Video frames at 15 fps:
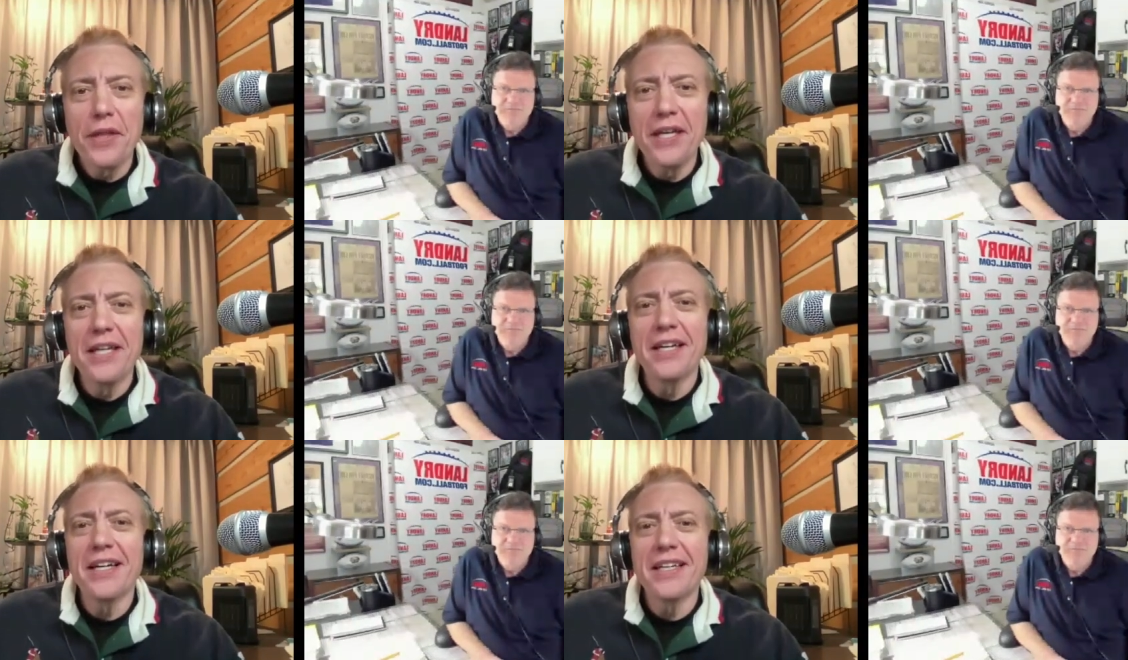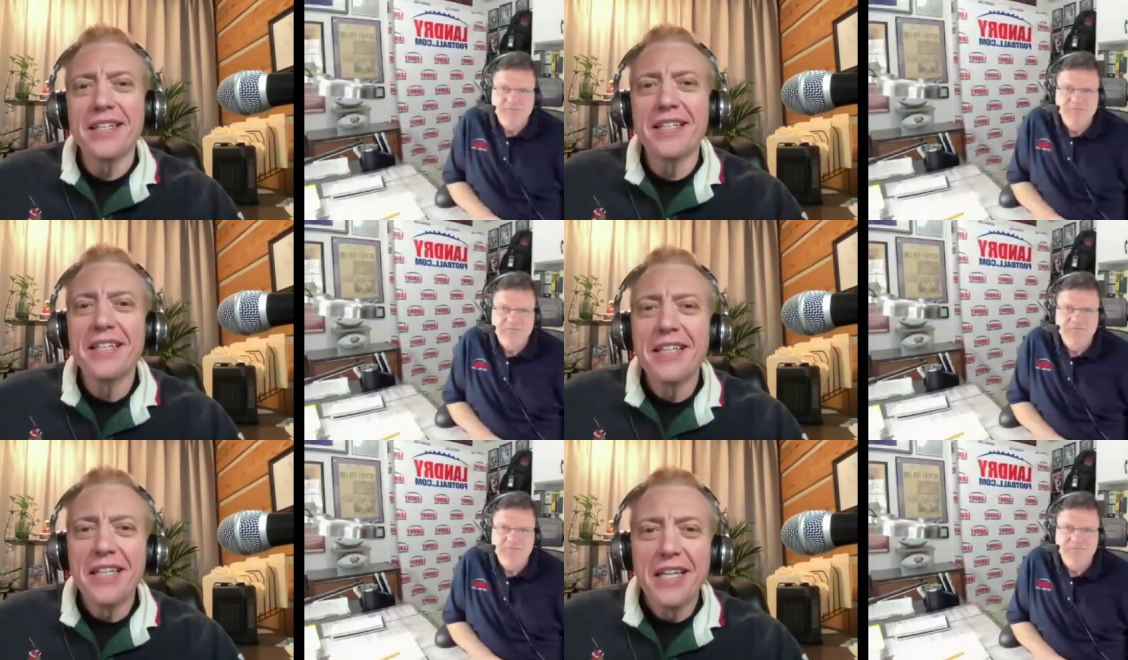Speaker 1: that
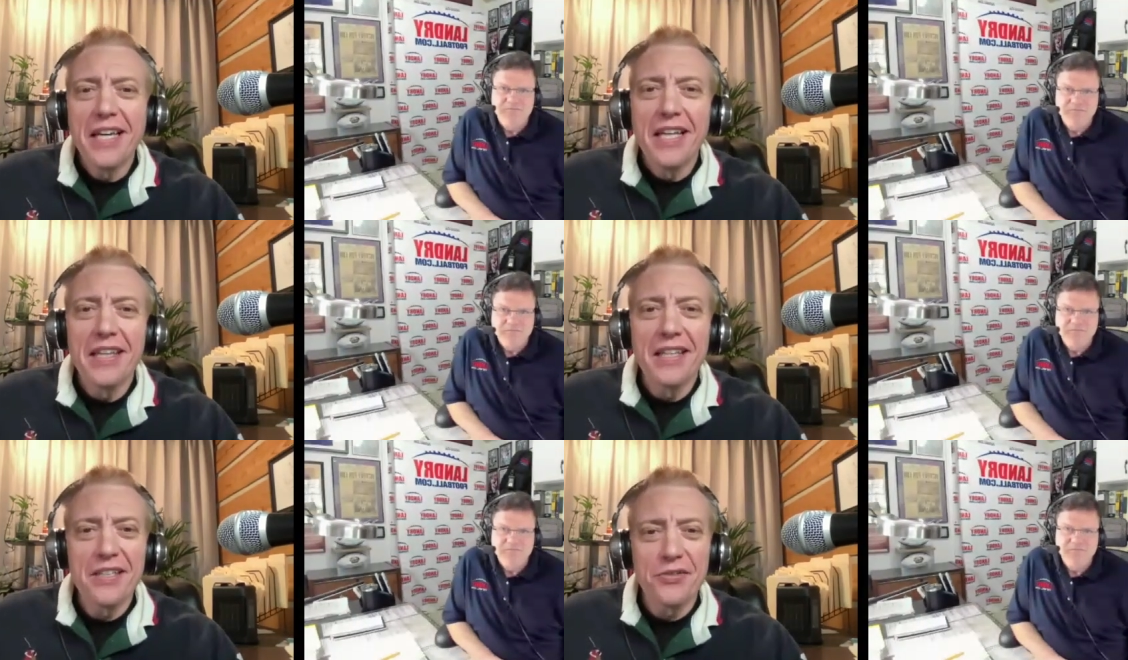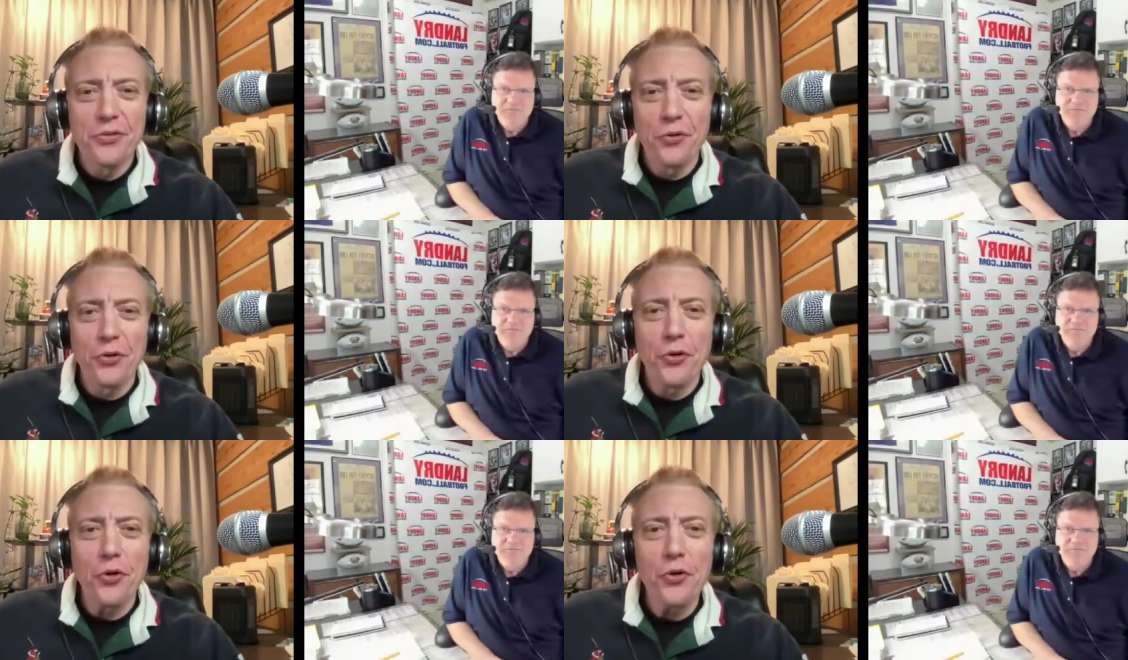this
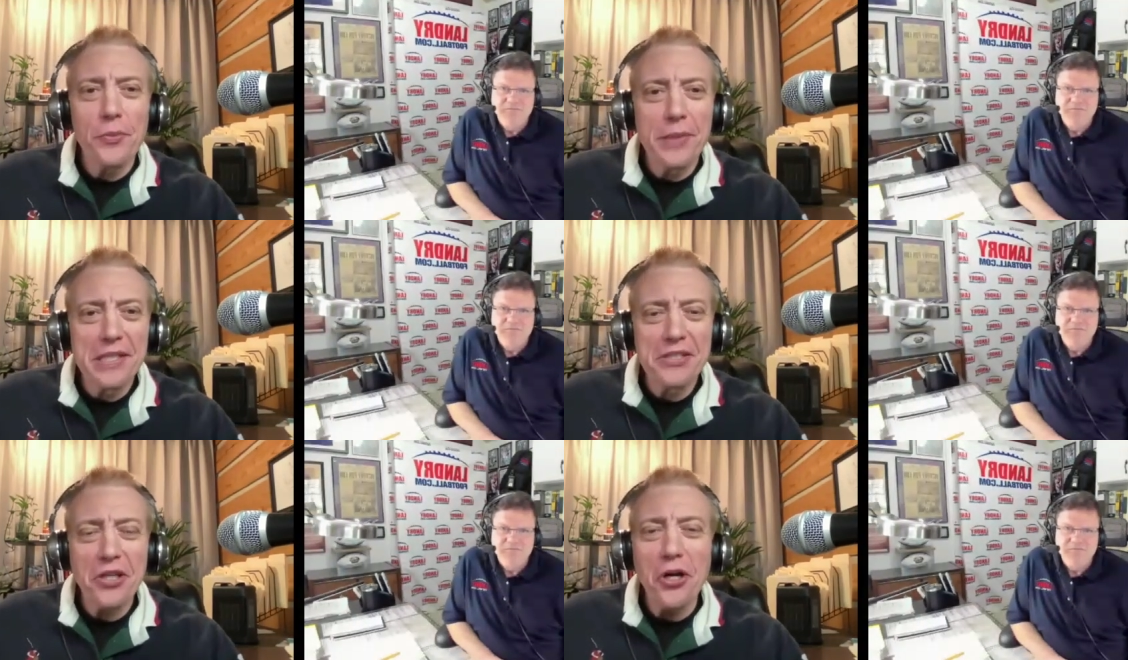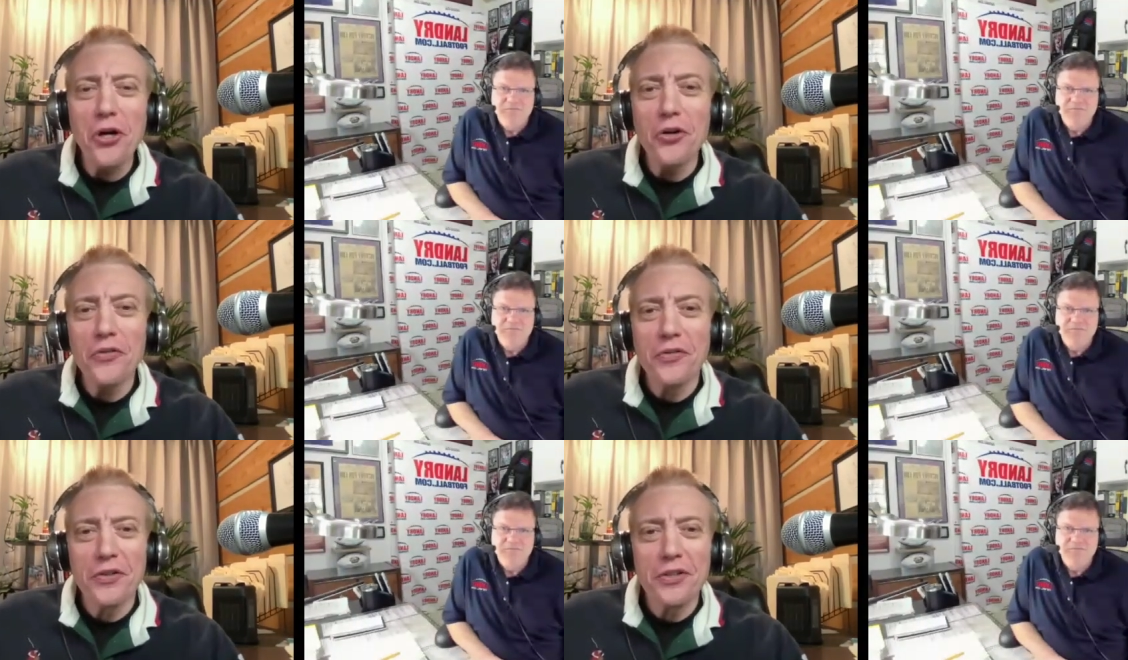recruitment's
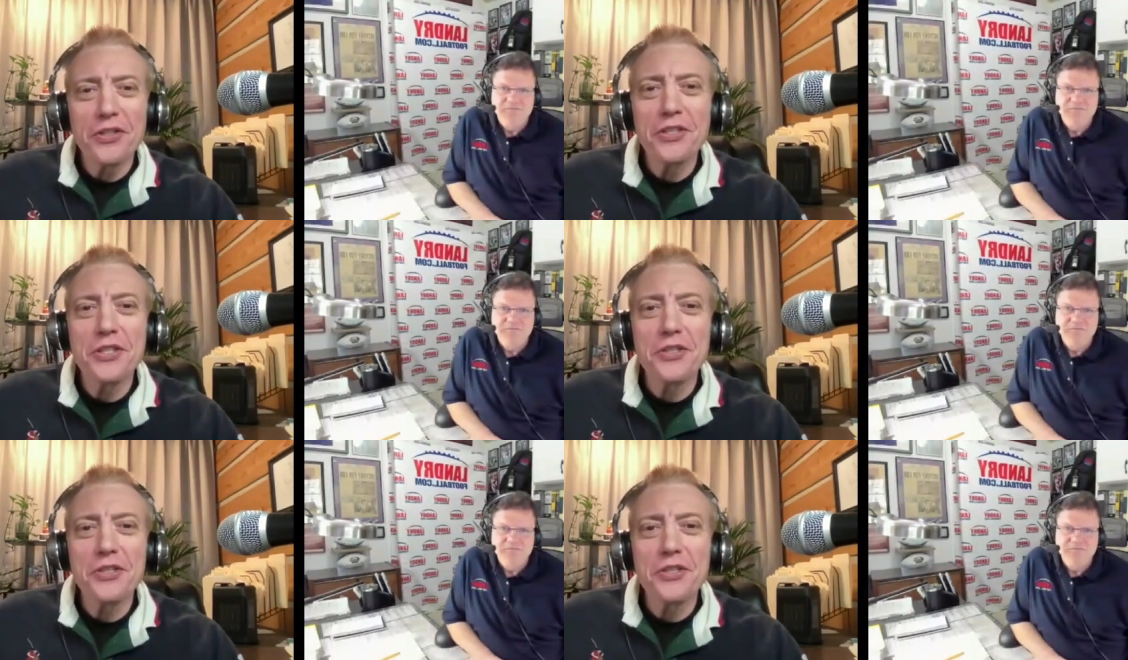over